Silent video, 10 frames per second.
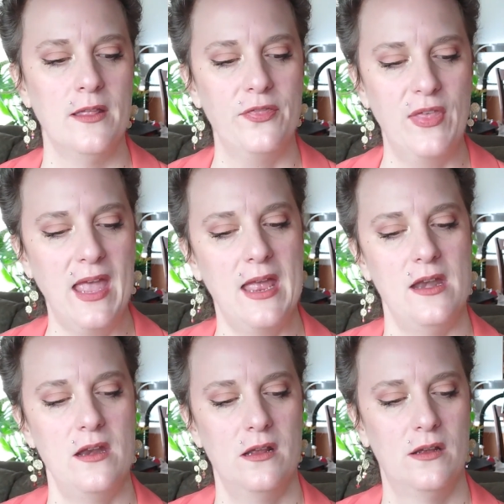
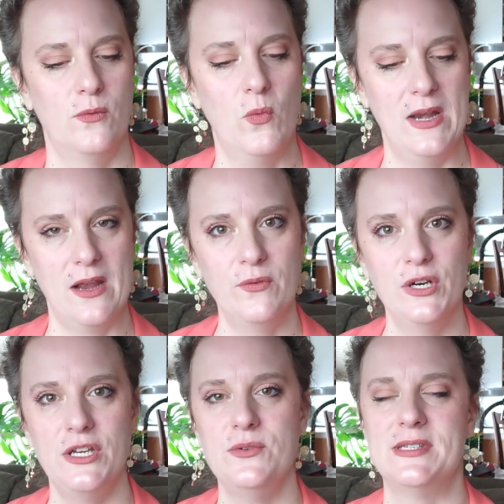then
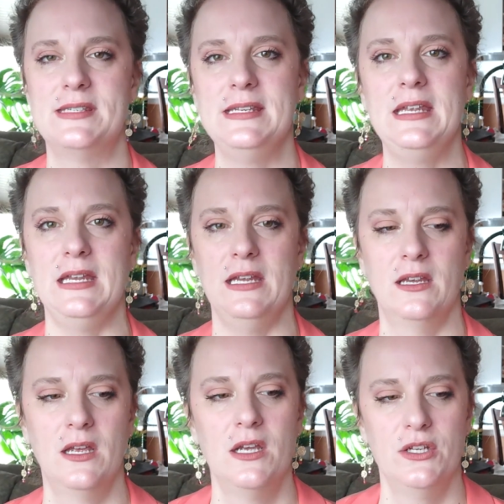whatever you
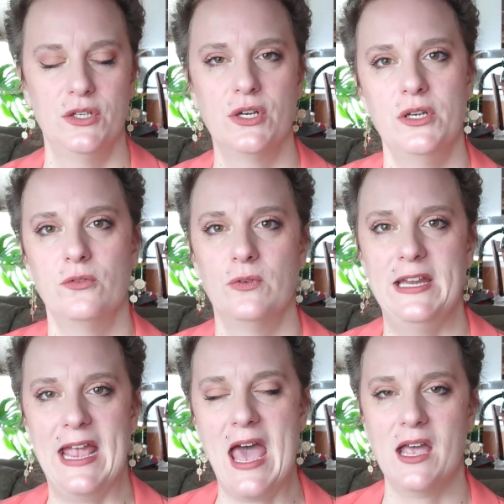see, you're going to
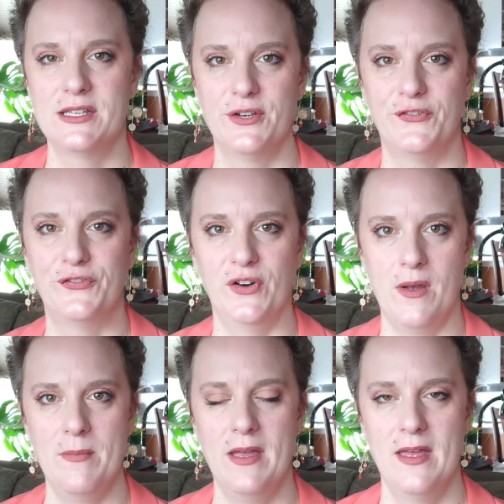react
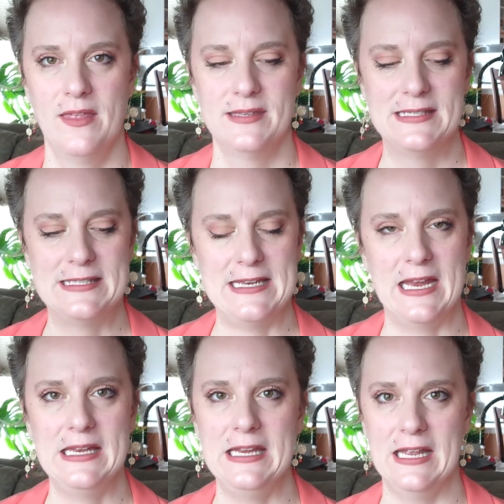from
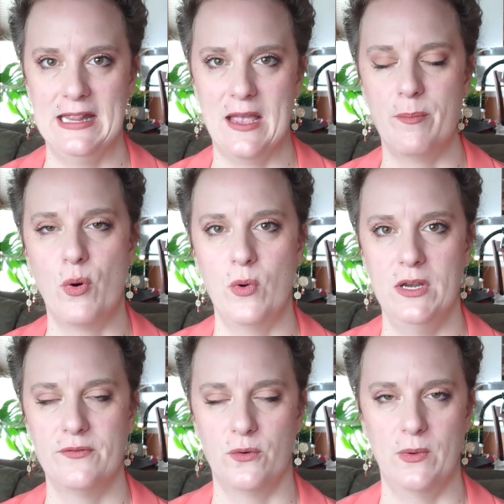standing in that
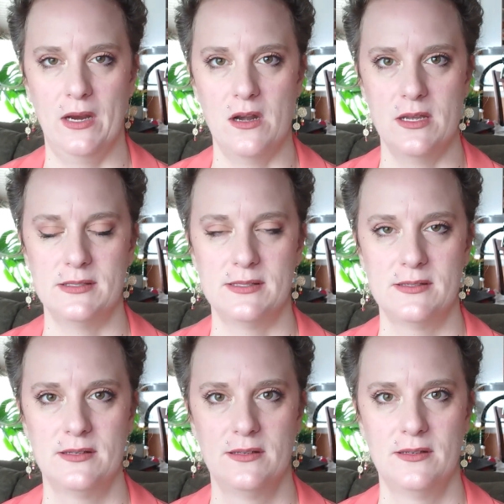point of
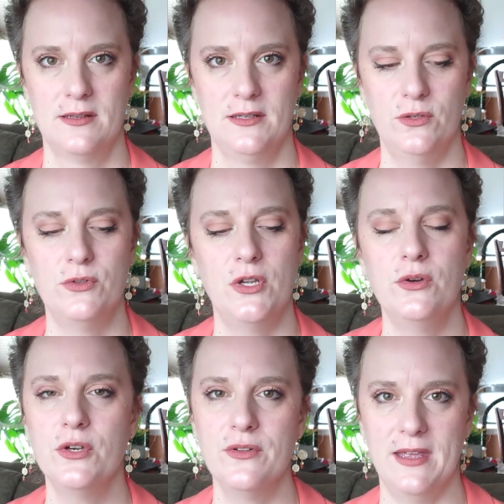awareness. You'll
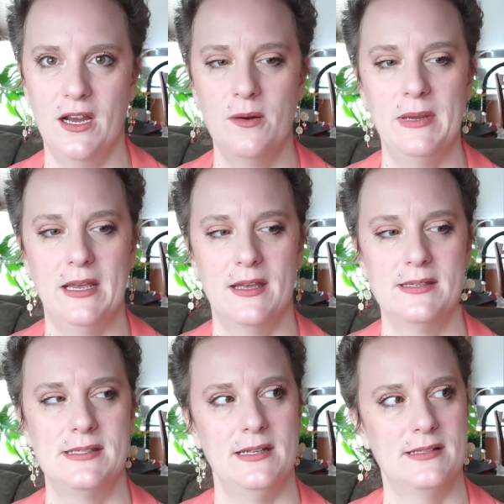know you're there
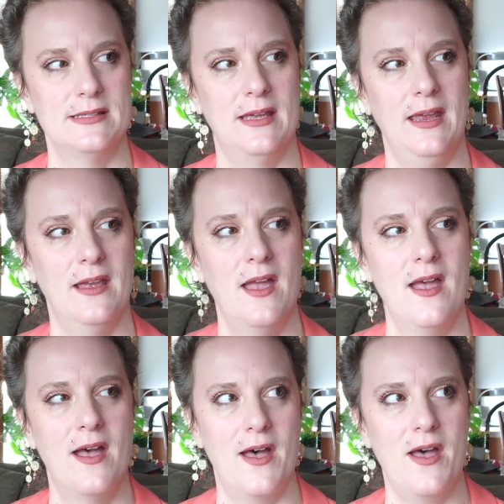because it's like,
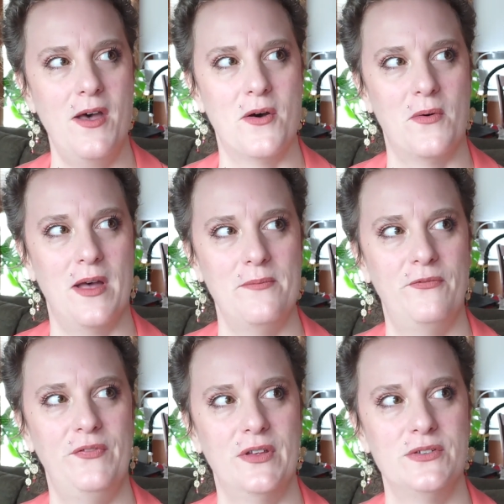oh, I'm
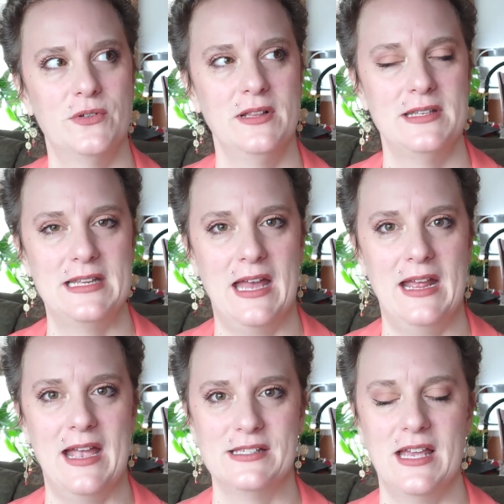filtering the
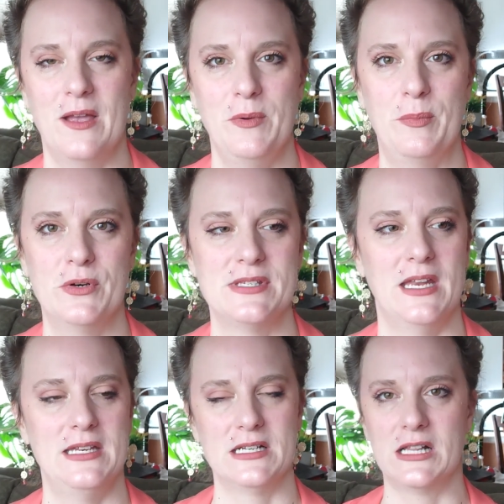data as a happy
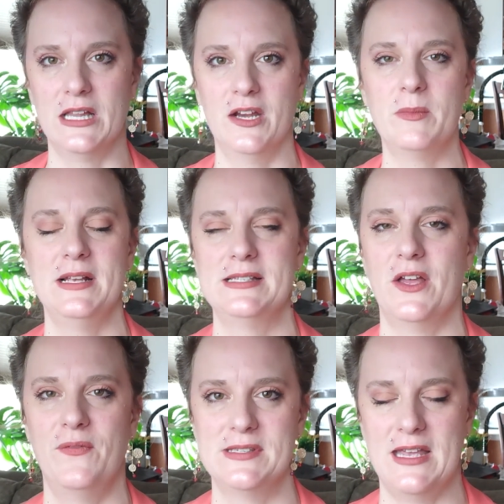person. I declare
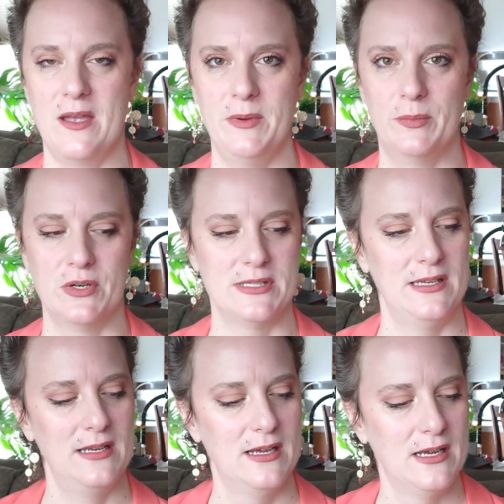myself as a happy
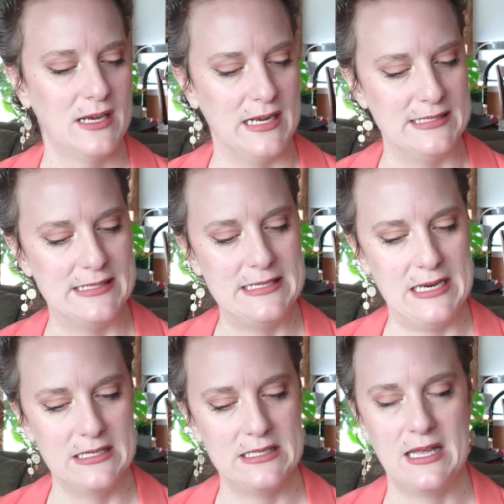person. I
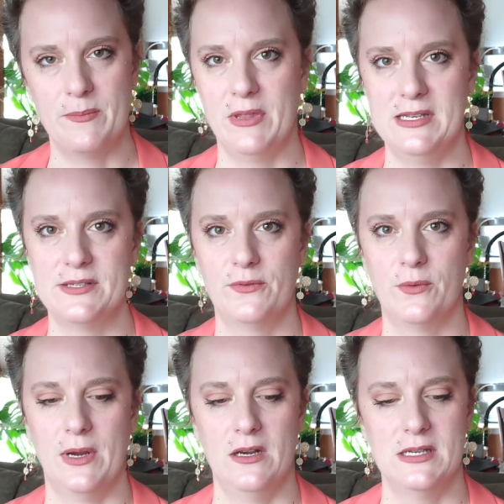stand in that place of
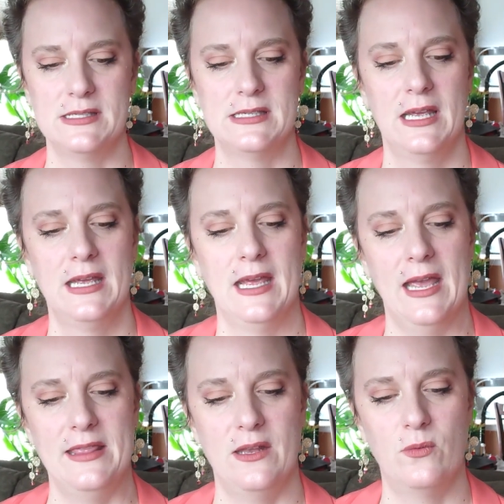awareness.
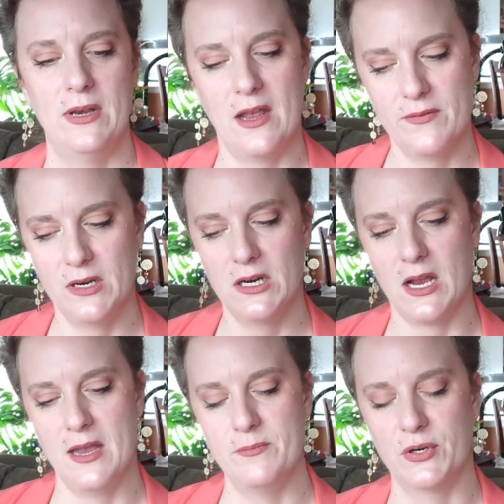And then
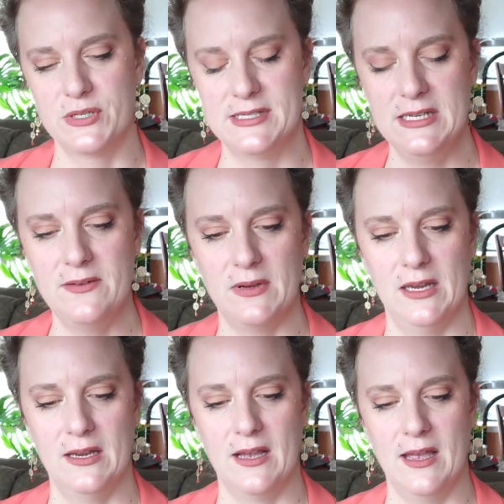whatever I'm
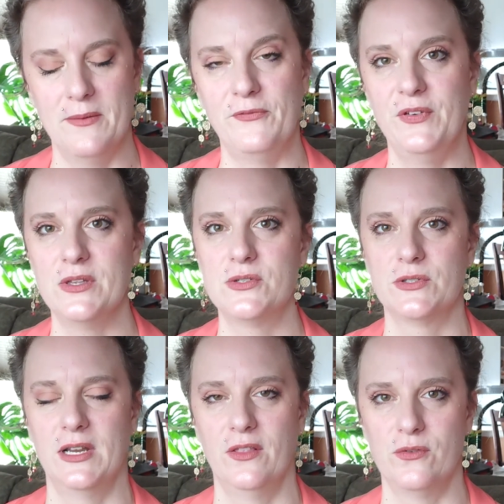perceiving, I'm
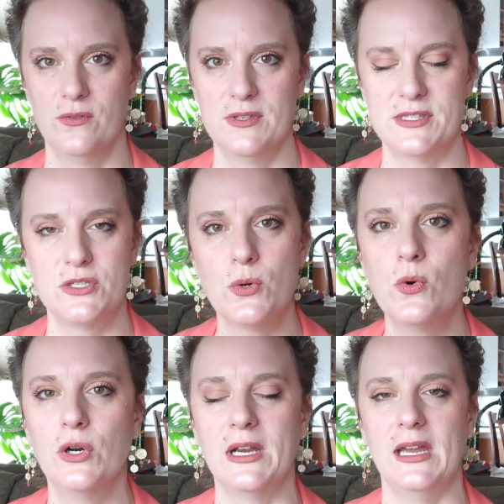filtering through the
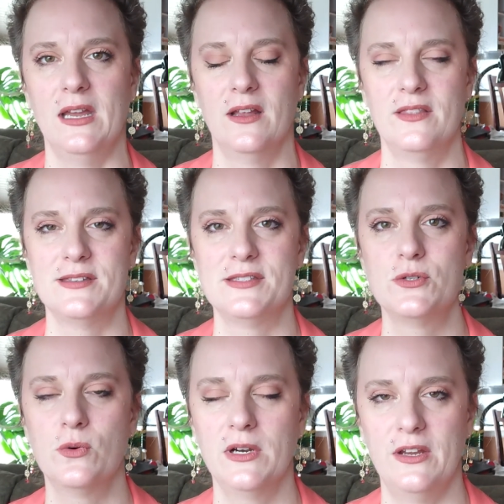story. The
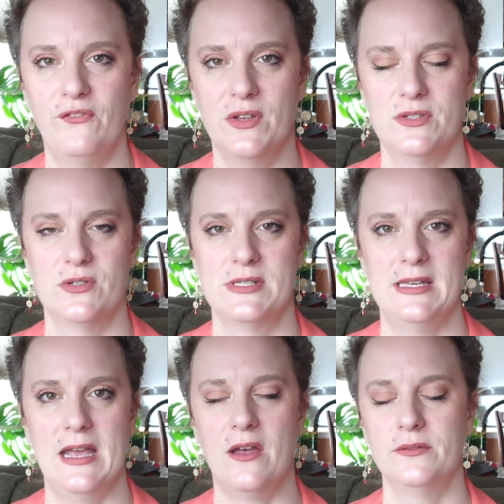story filters
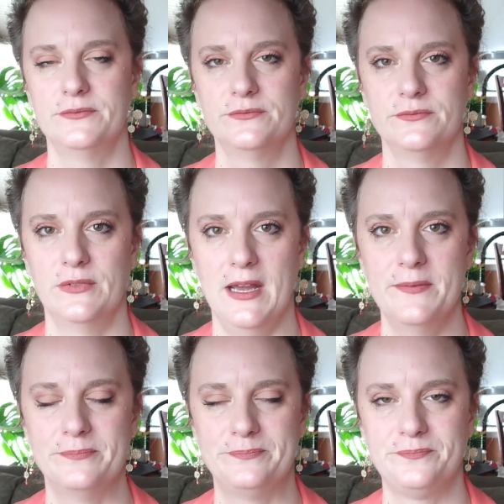it out, right?